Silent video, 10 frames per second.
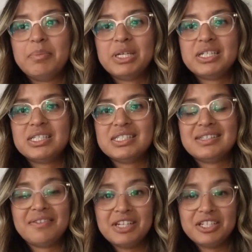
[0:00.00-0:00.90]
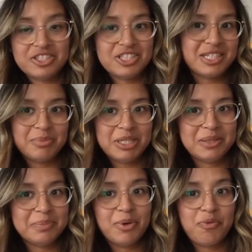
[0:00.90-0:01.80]
because then you're just going to
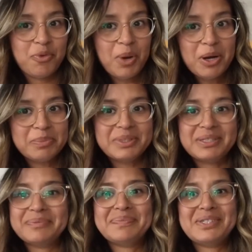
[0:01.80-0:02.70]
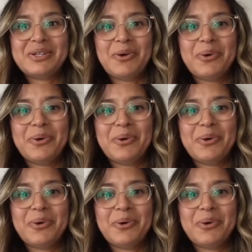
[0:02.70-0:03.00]
become overwhelmed. So,